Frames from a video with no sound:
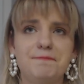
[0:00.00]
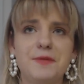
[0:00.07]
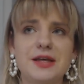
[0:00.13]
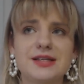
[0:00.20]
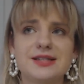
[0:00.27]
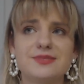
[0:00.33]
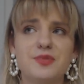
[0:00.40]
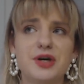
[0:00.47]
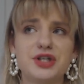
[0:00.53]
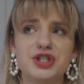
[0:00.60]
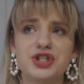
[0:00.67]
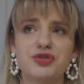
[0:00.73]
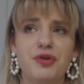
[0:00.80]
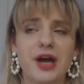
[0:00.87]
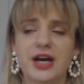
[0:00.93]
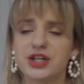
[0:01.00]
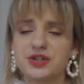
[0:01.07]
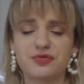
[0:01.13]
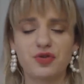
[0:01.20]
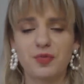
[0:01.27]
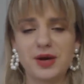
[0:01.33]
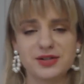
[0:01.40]
as much reaction
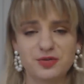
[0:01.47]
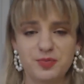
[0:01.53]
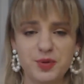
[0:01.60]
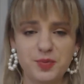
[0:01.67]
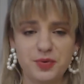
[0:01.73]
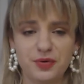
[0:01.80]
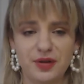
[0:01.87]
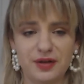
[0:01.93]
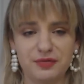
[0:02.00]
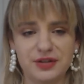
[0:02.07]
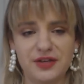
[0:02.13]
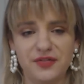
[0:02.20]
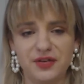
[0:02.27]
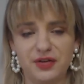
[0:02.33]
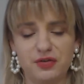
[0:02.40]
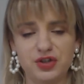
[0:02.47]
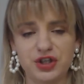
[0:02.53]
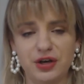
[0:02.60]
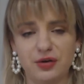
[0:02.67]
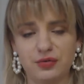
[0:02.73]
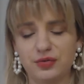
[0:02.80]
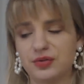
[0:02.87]
from other people, I would definitely reach
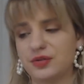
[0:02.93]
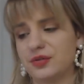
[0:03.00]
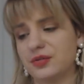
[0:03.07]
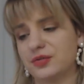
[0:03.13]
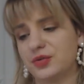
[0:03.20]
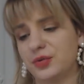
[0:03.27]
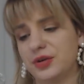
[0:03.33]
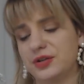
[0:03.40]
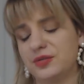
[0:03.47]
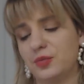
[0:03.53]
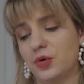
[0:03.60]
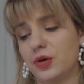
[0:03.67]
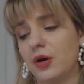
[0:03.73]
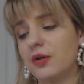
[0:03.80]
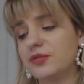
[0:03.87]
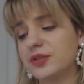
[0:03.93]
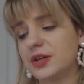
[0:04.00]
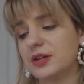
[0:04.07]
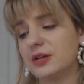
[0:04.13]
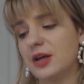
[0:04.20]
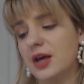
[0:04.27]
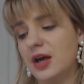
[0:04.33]
out to it more
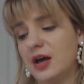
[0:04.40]
often.